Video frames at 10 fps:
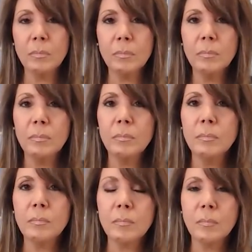
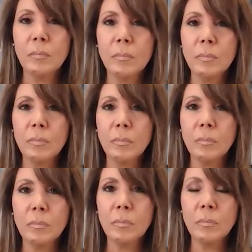
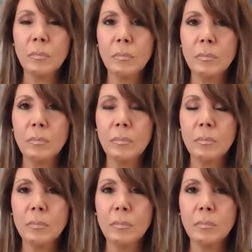
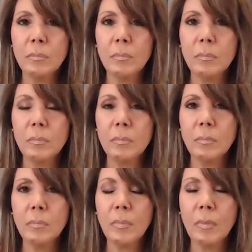
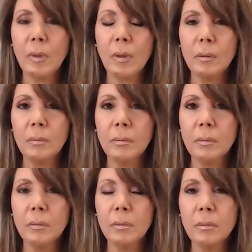
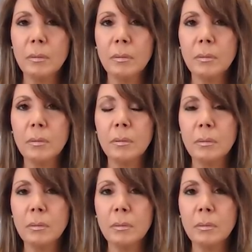This person isn't speaking.